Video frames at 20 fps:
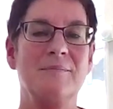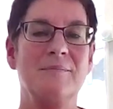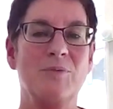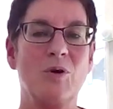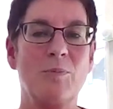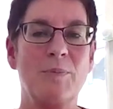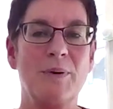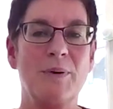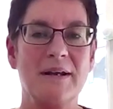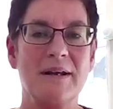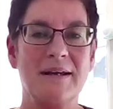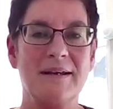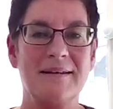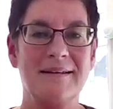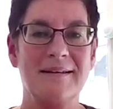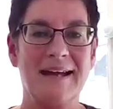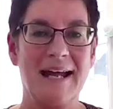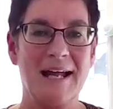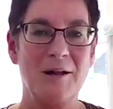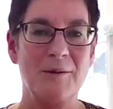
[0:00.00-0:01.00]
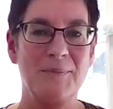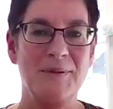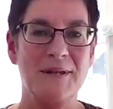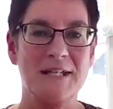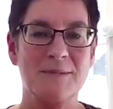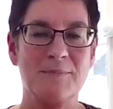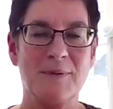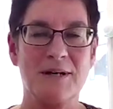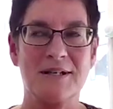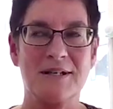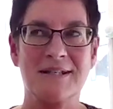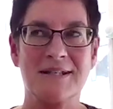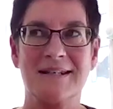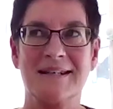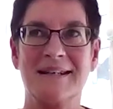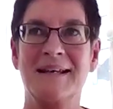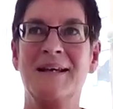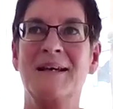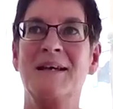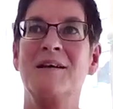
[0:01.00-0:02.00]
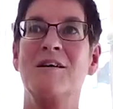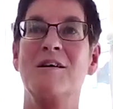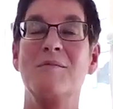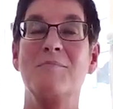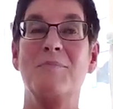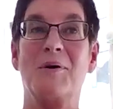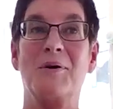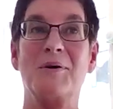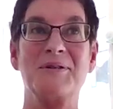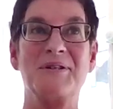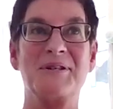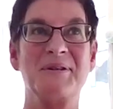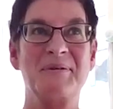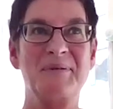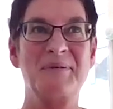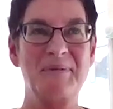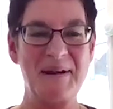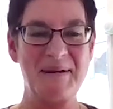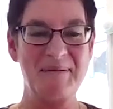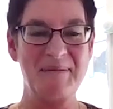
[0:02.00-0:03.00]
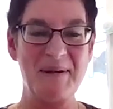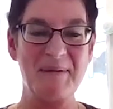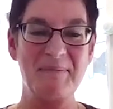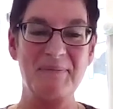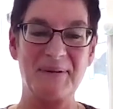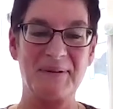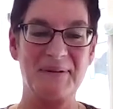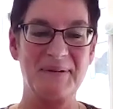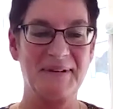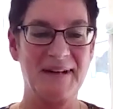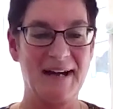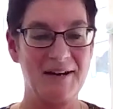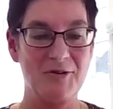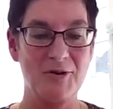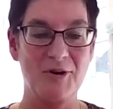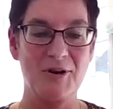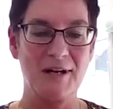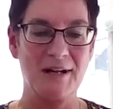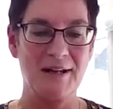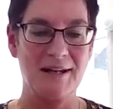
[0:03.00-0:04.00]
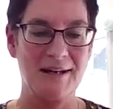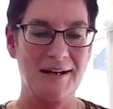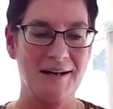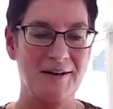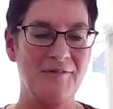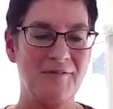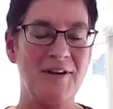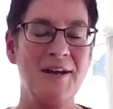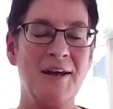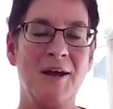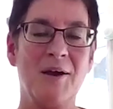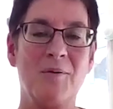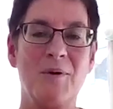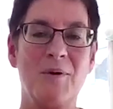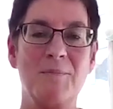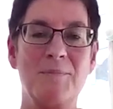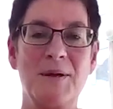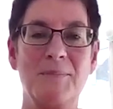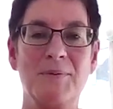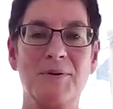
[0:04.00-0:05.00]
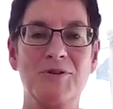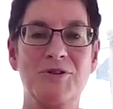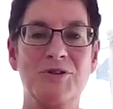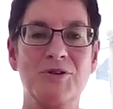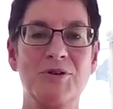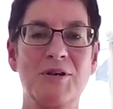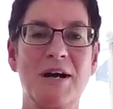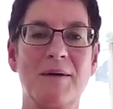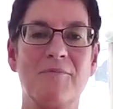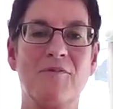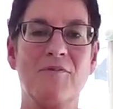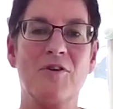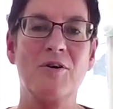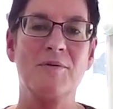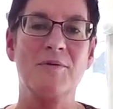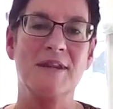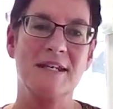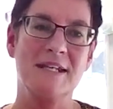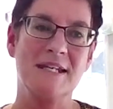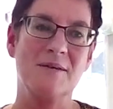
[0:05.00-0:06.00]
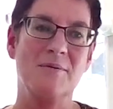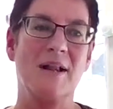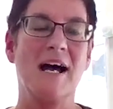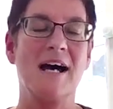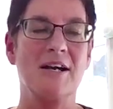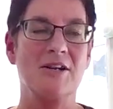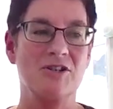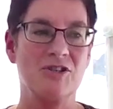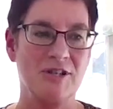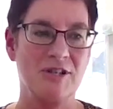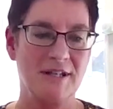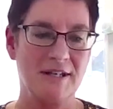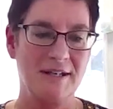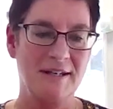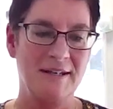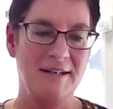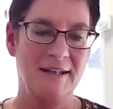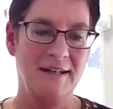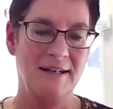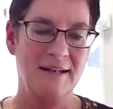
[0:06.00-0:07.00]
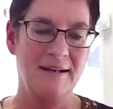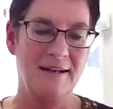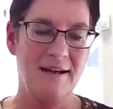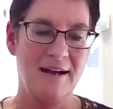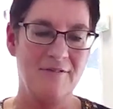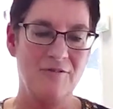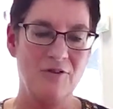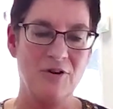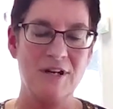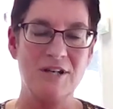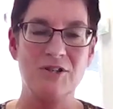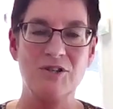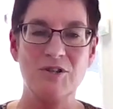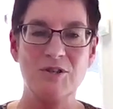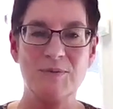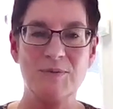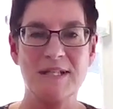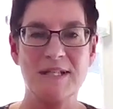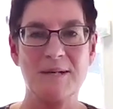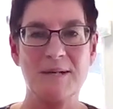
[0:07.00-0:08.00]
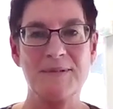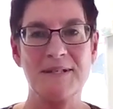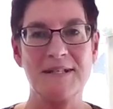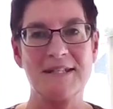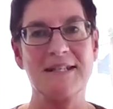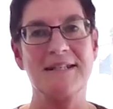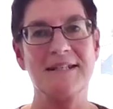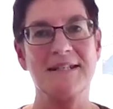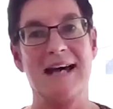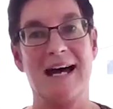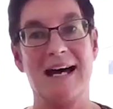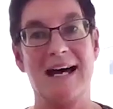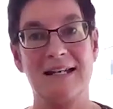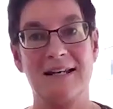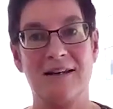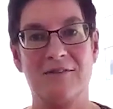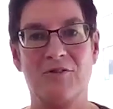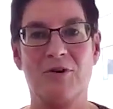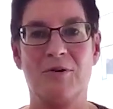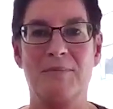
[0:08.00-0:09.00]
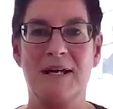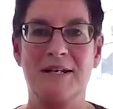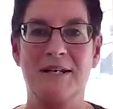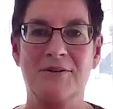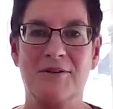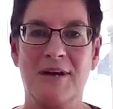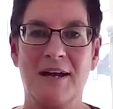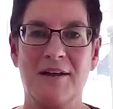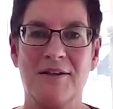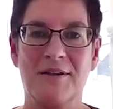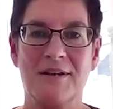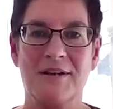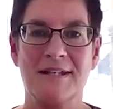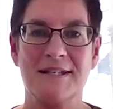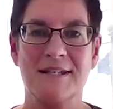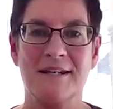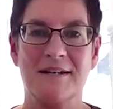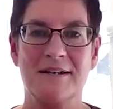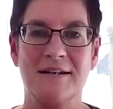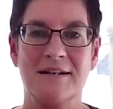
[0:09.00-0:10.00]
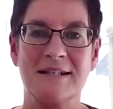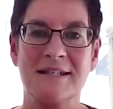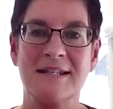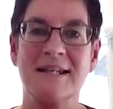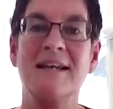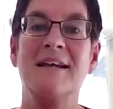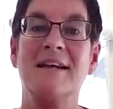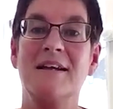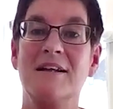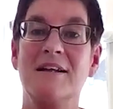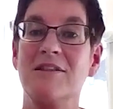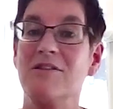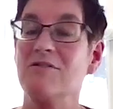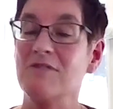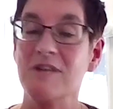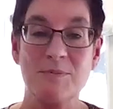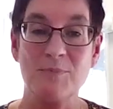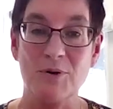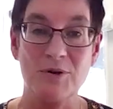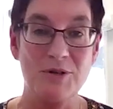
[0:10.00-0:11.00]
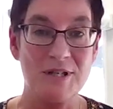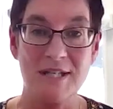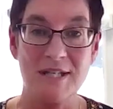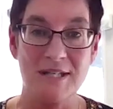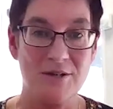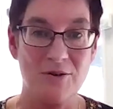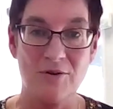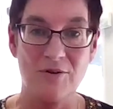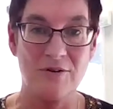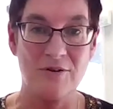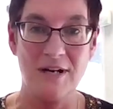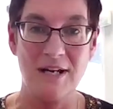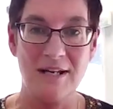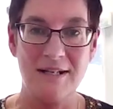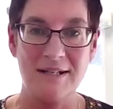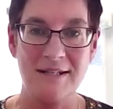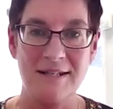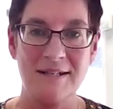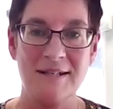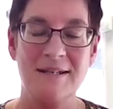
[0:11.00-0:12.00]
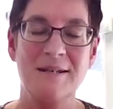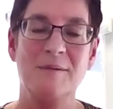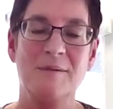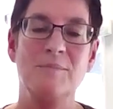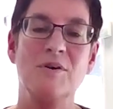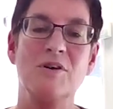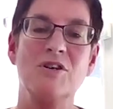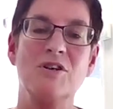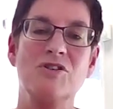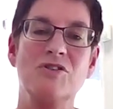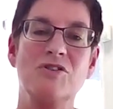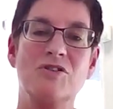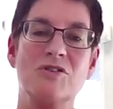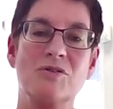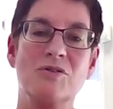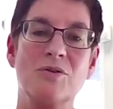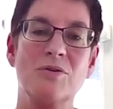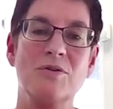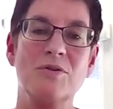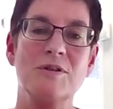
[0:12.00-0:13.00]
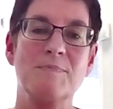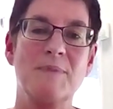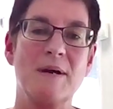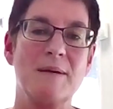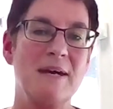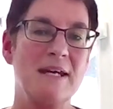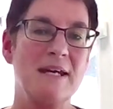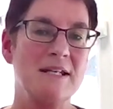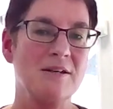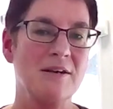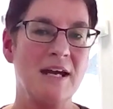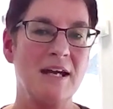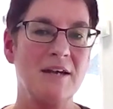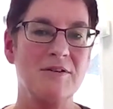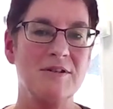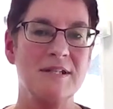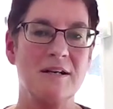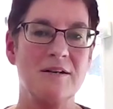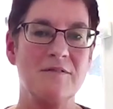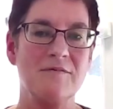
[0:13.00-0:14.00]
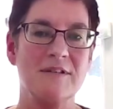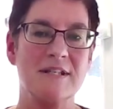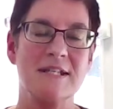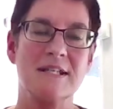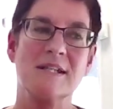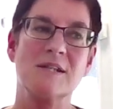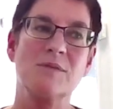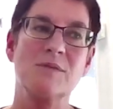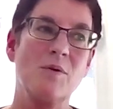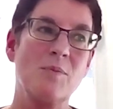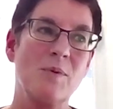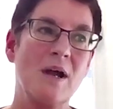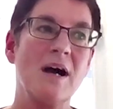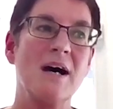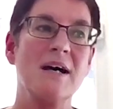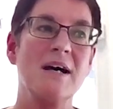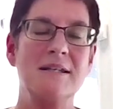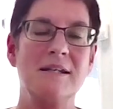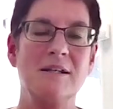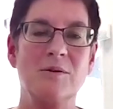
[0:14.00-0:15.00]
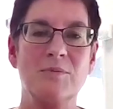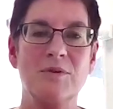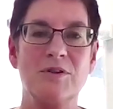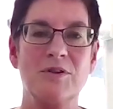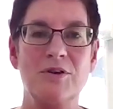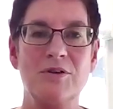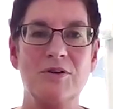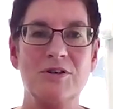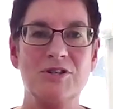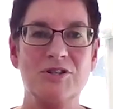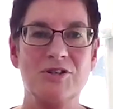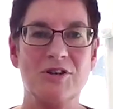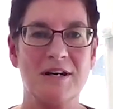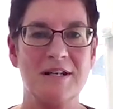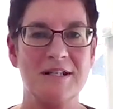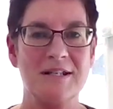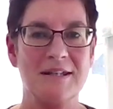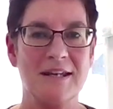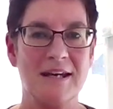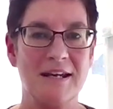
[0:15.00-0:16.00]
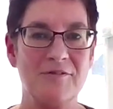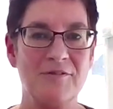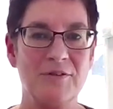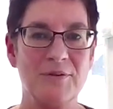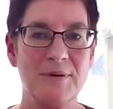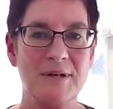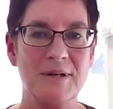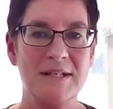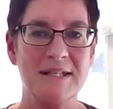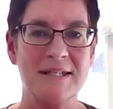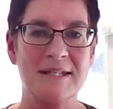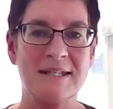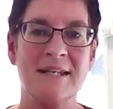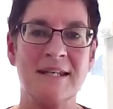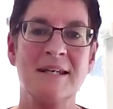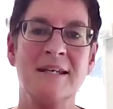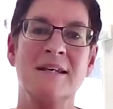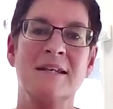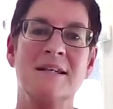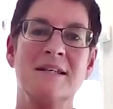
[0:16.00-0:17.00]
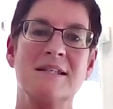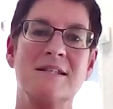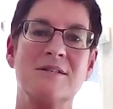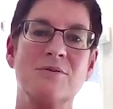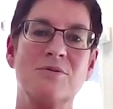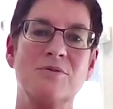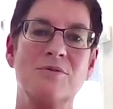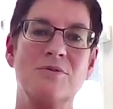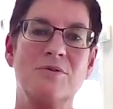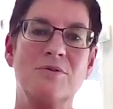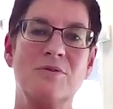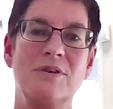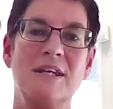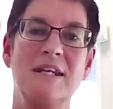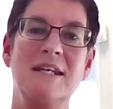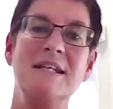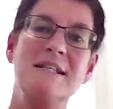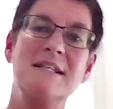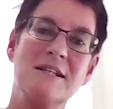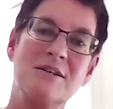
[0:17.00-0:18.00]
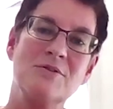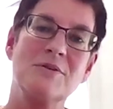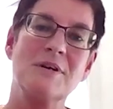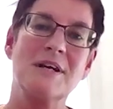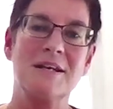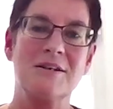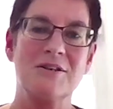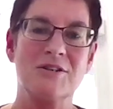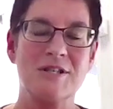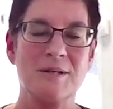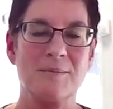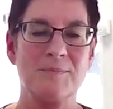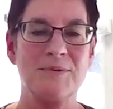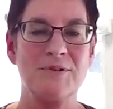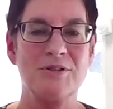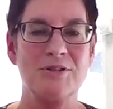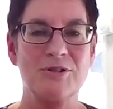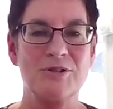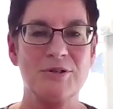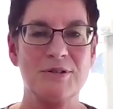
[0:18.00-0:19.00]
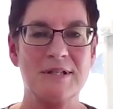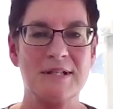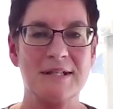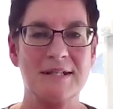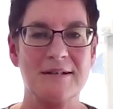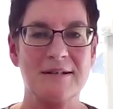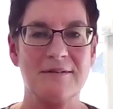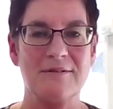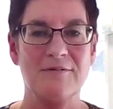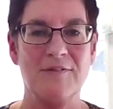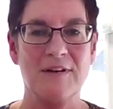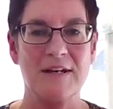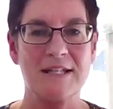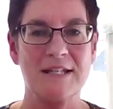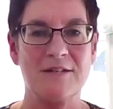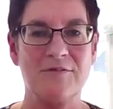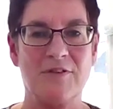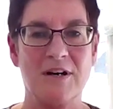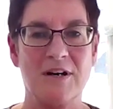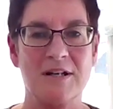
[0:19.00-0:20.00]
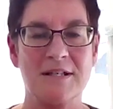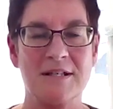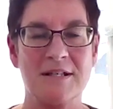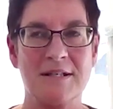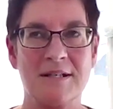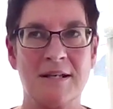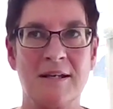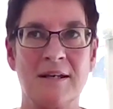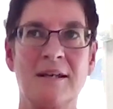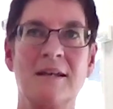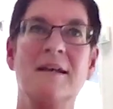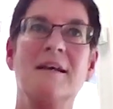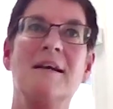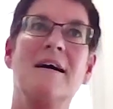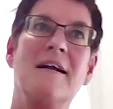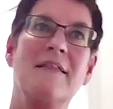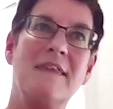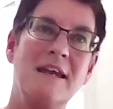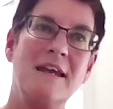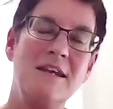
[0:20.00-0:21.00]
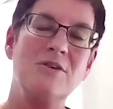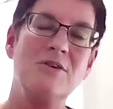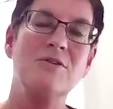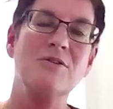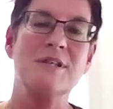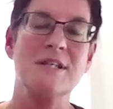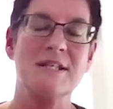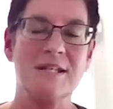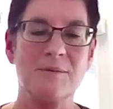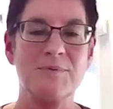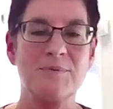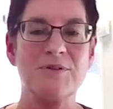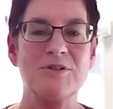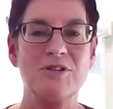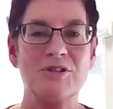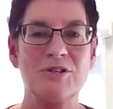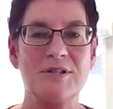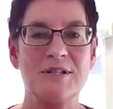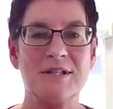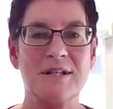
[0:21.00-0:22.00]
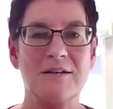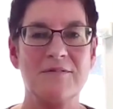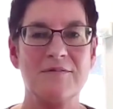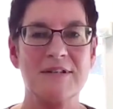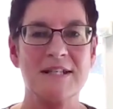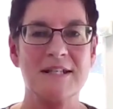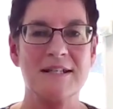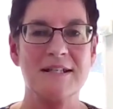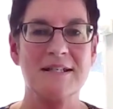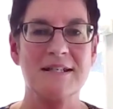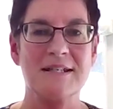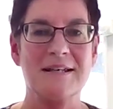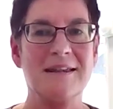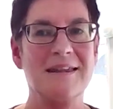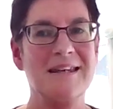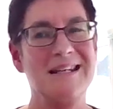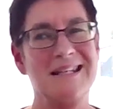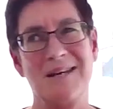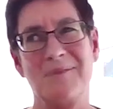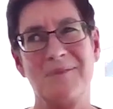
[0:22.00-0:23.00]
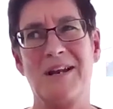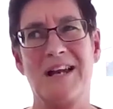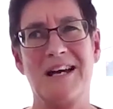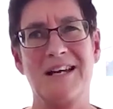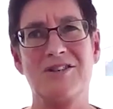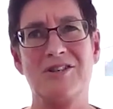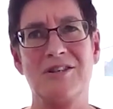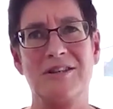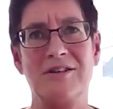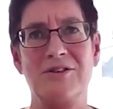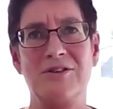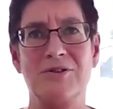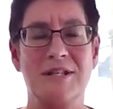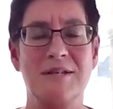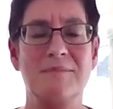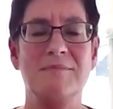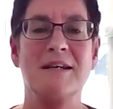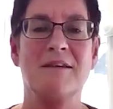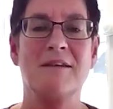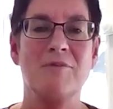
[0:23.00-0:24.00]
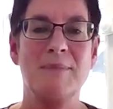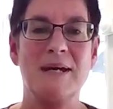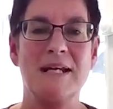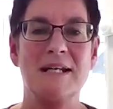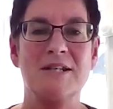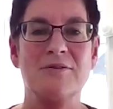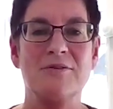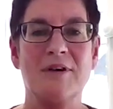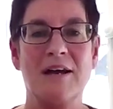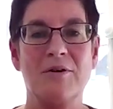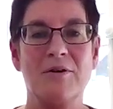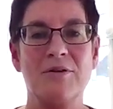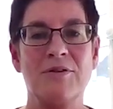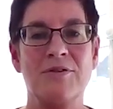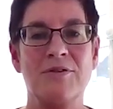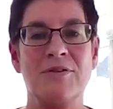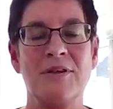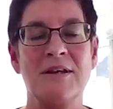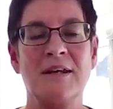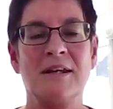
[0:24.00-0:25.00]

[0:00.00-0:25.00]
properly help this person. But also when people, ironically enough, when people do come forward and they say, well, actually, I've got issues with substances and I've got mental health concerns, the response is not great, because you're told by mental health services, well, we can't deal with you because you're under the influence, so you need to go and get your substance use fixed first. And then you go to substance use services and they say, well, actually, you seem to have a mental health